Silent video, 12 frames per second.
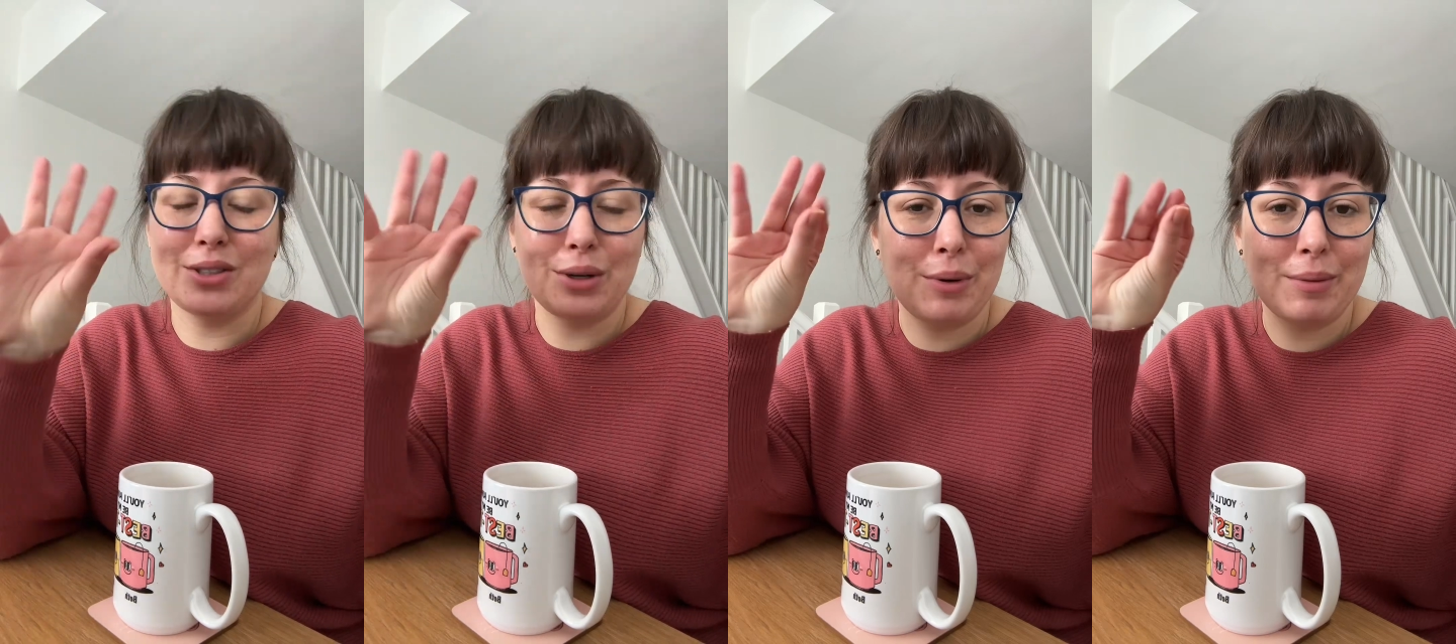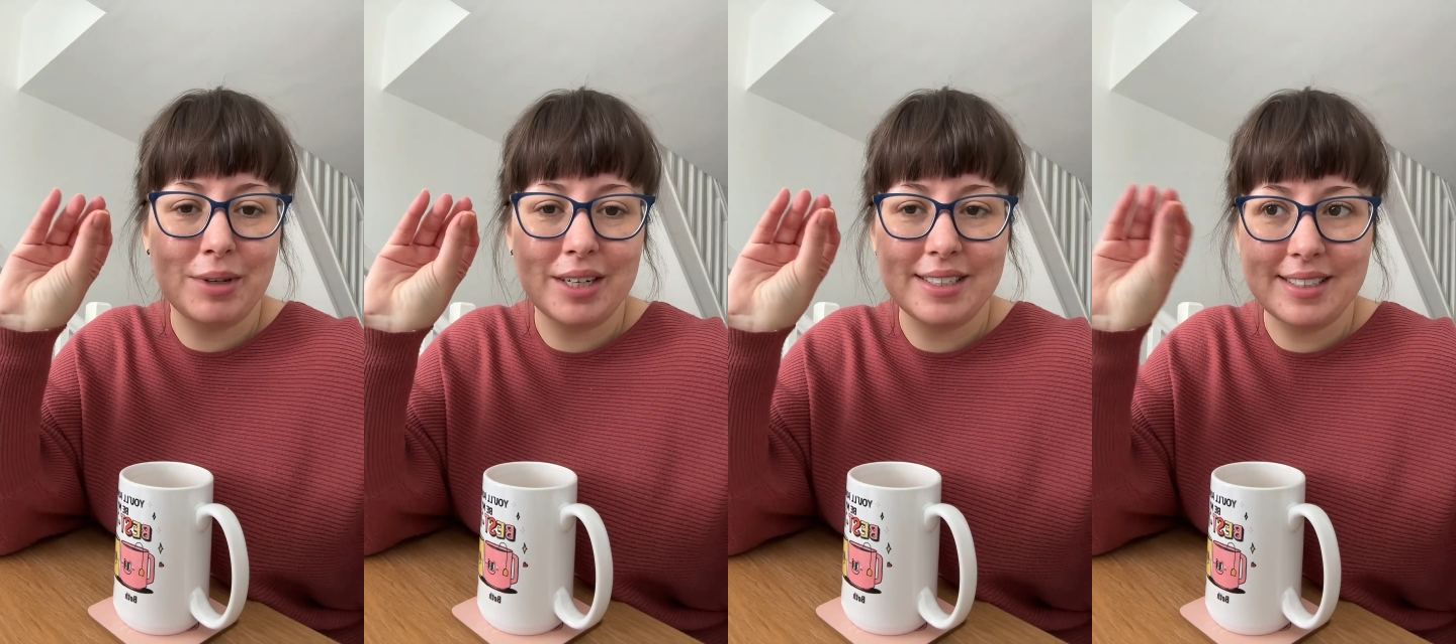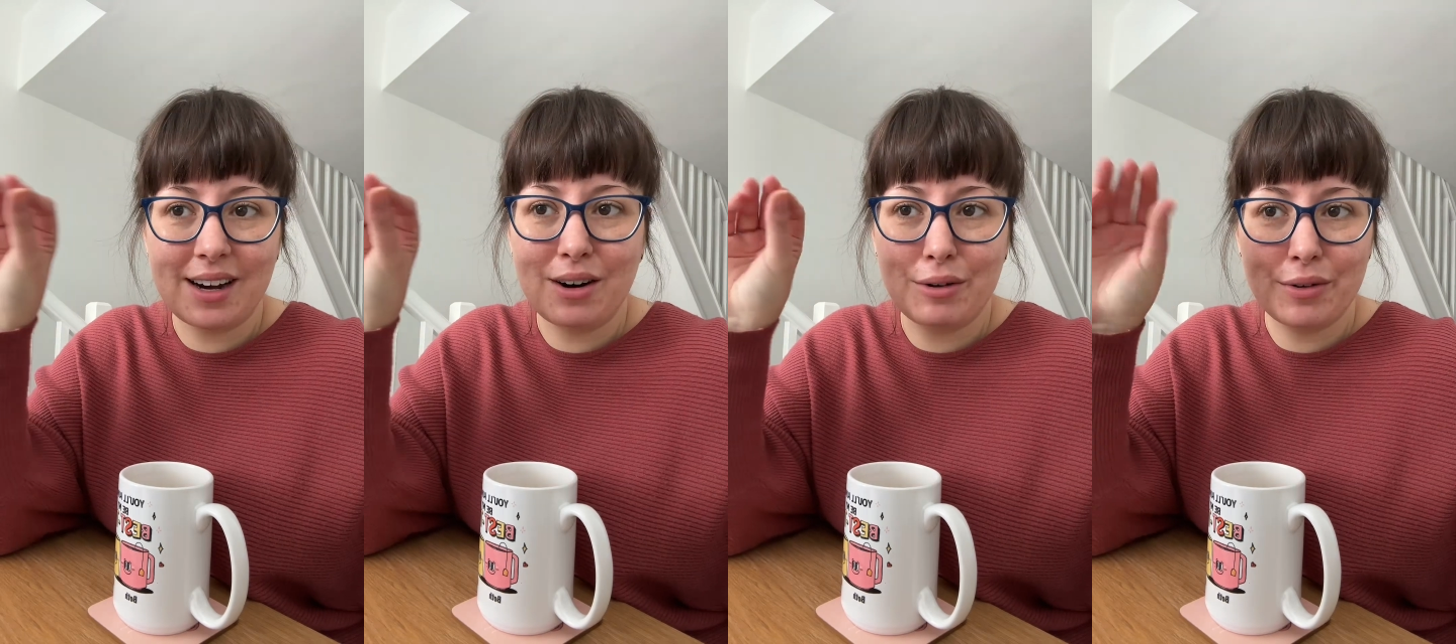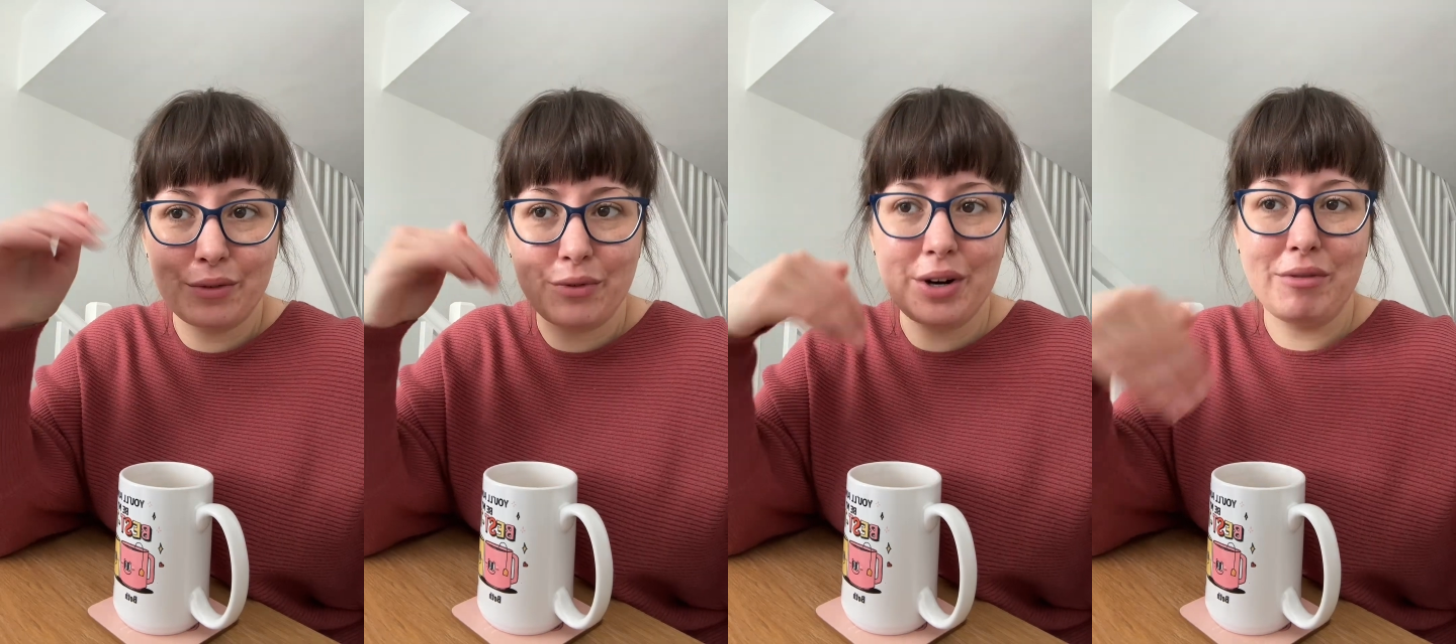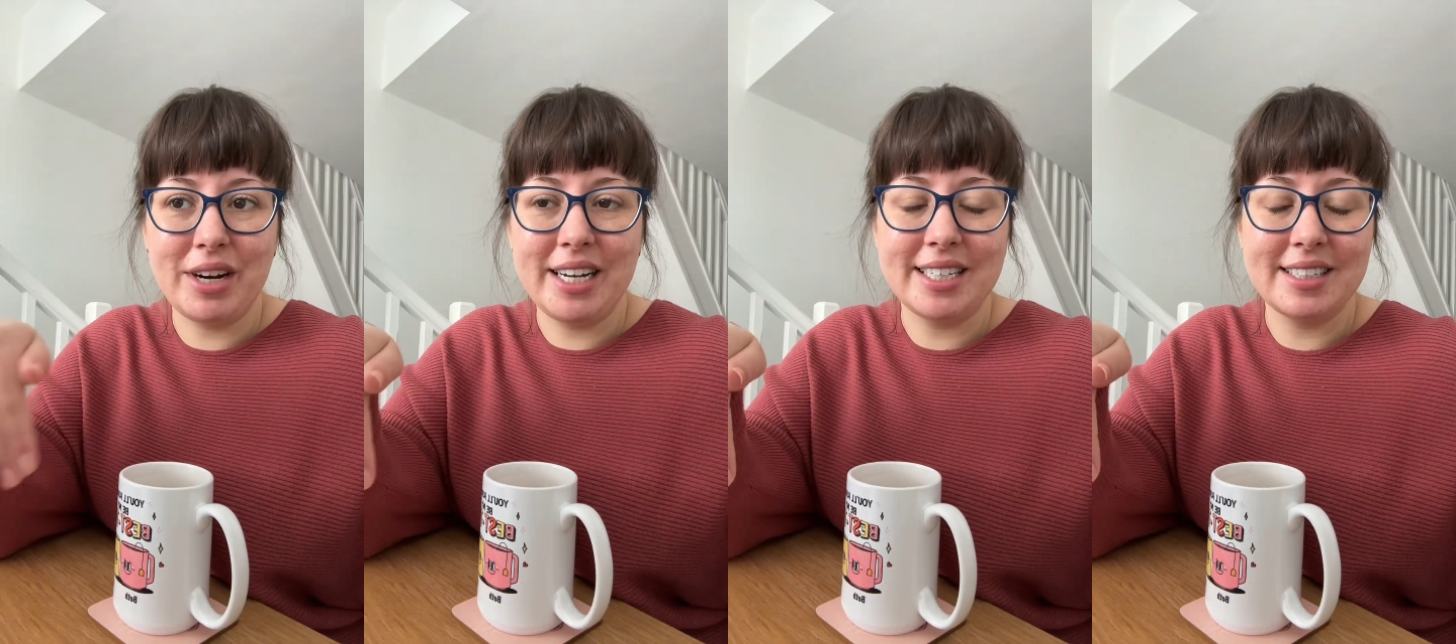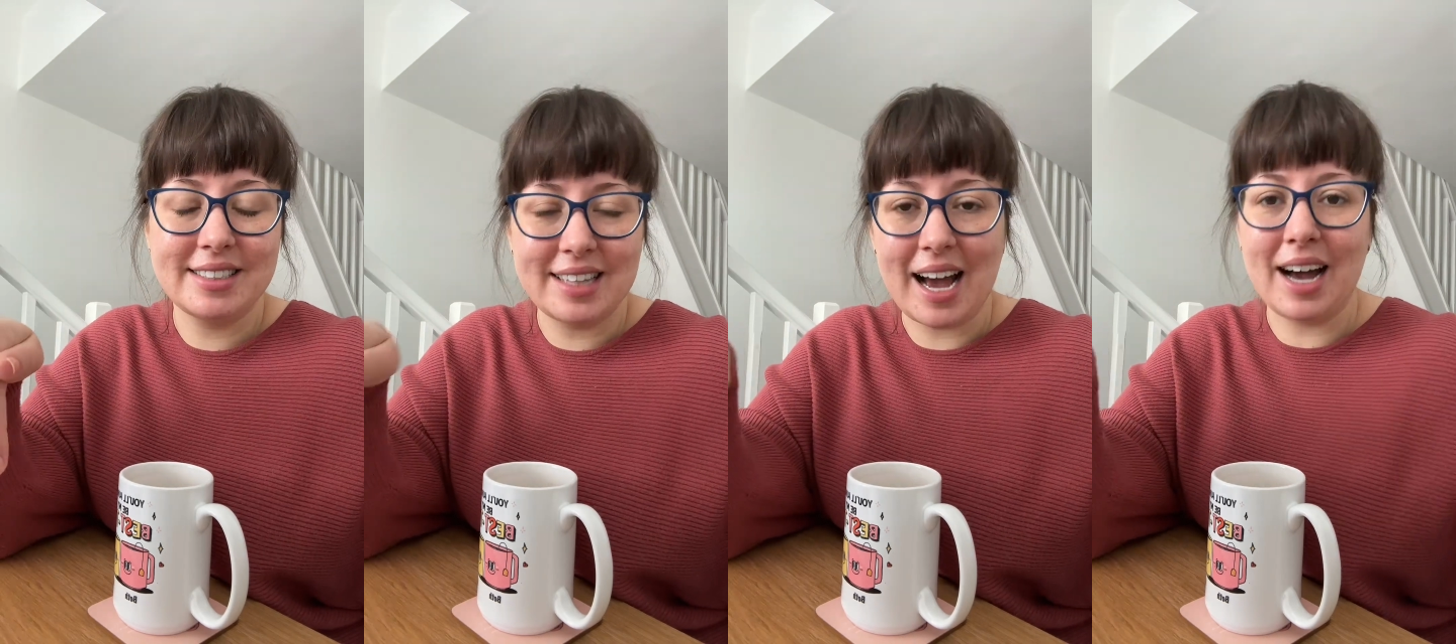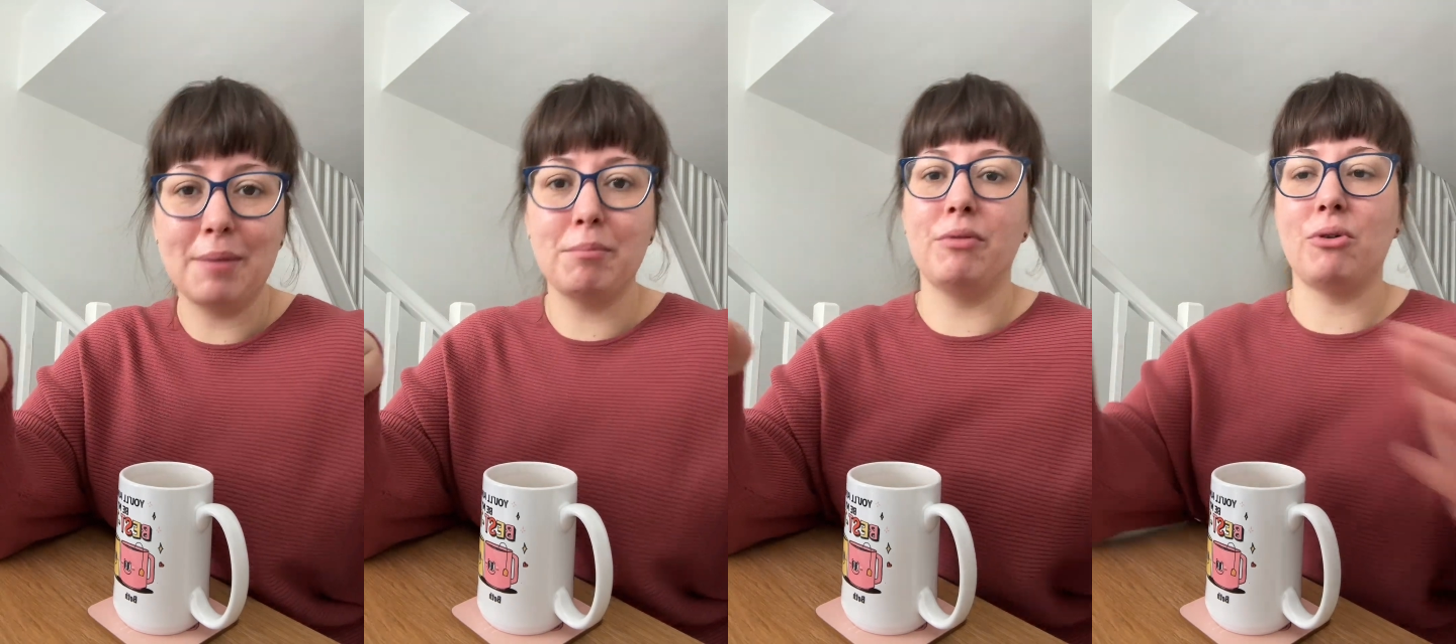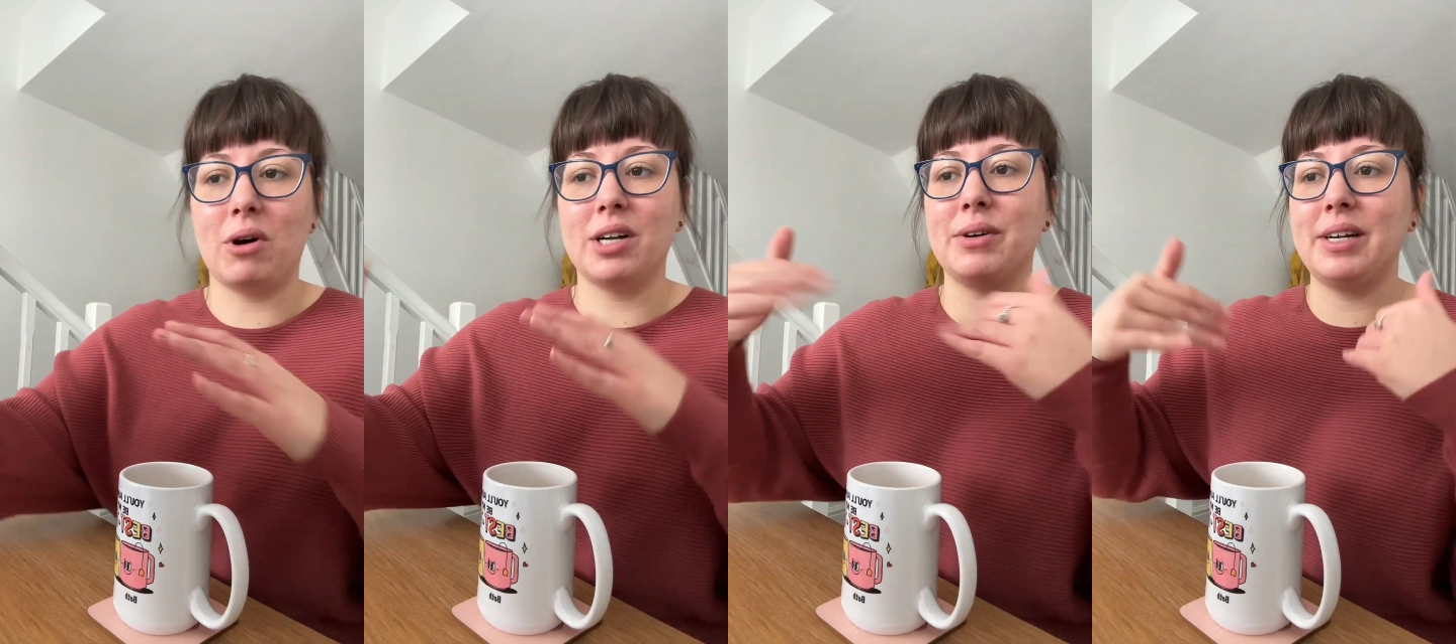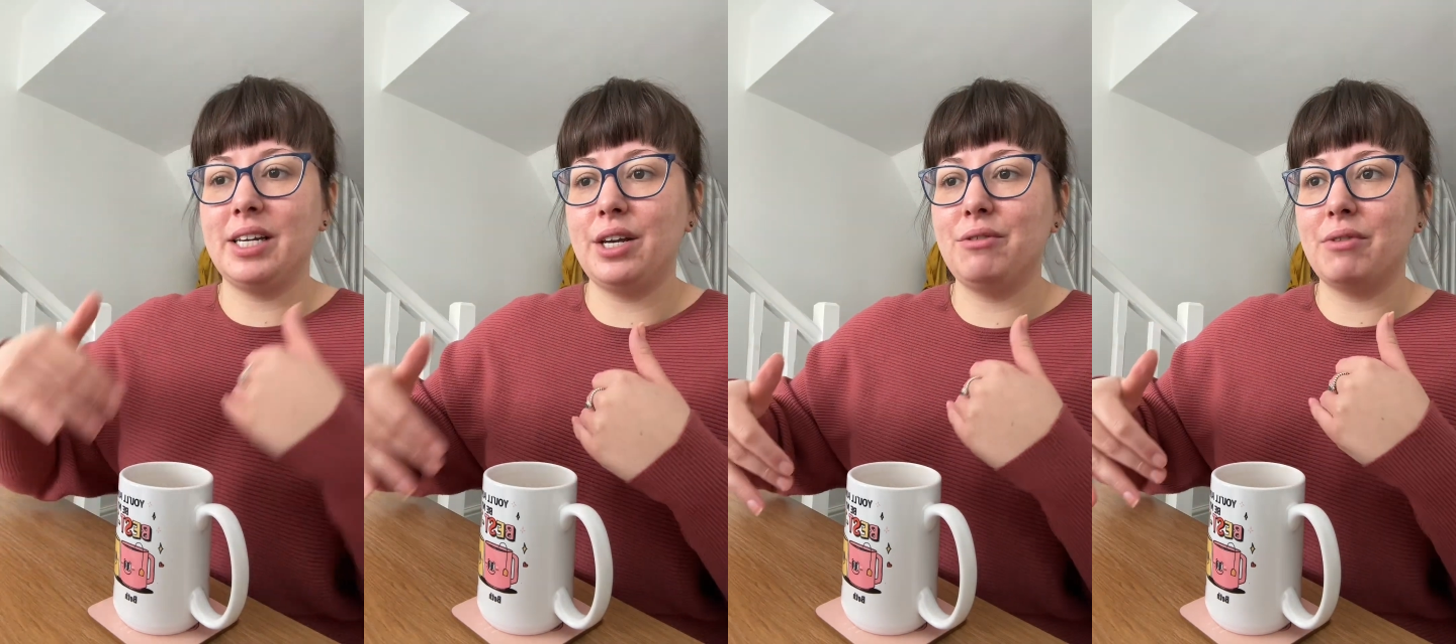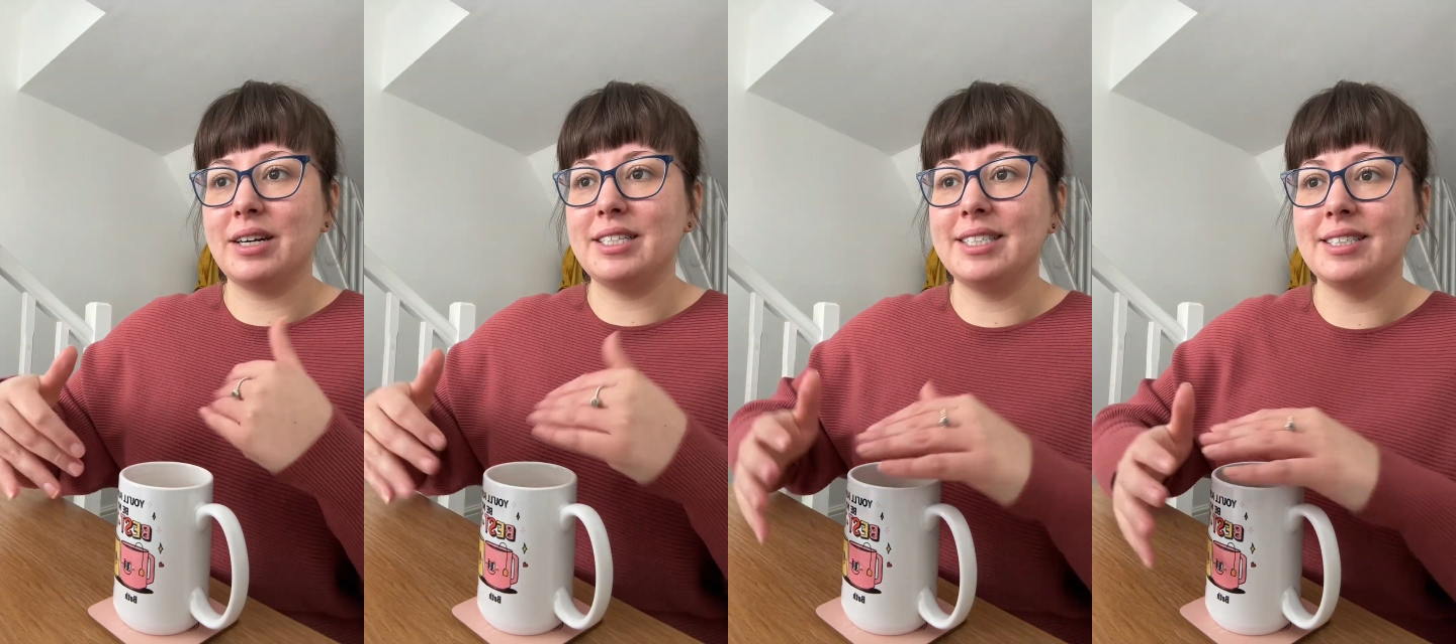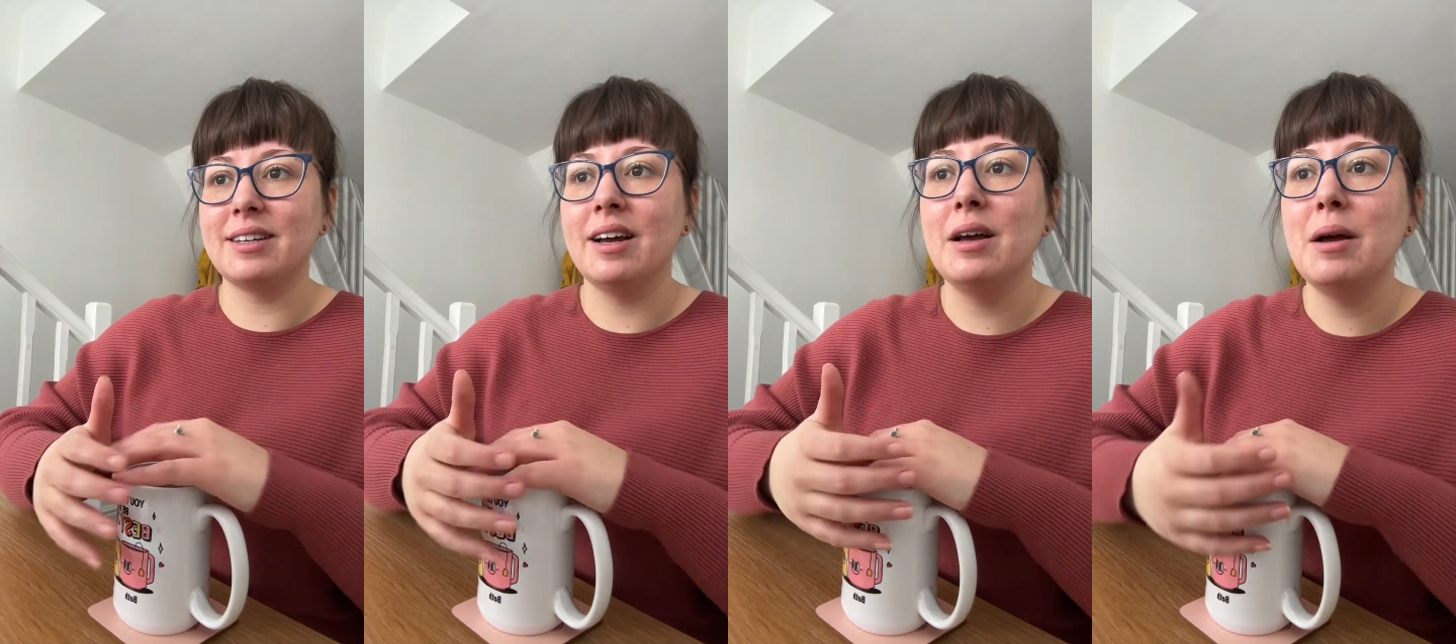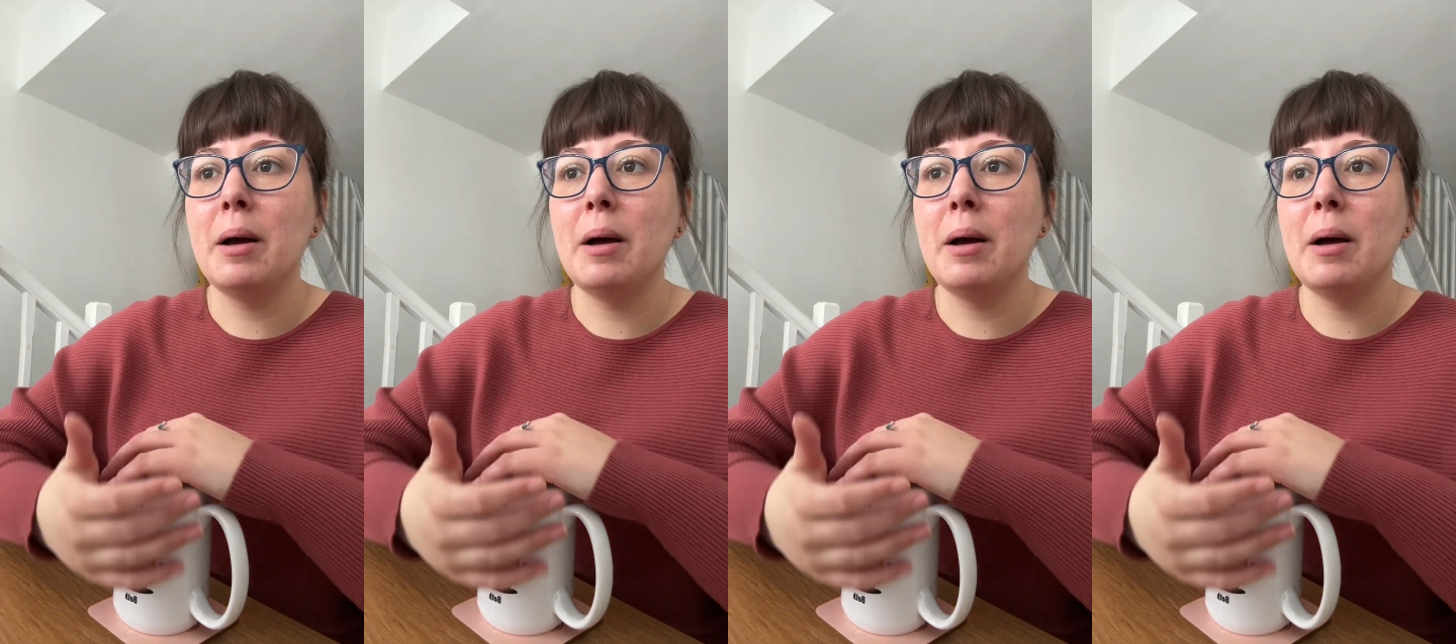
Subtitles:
so I'm going to start off and reread that before I do any new writing.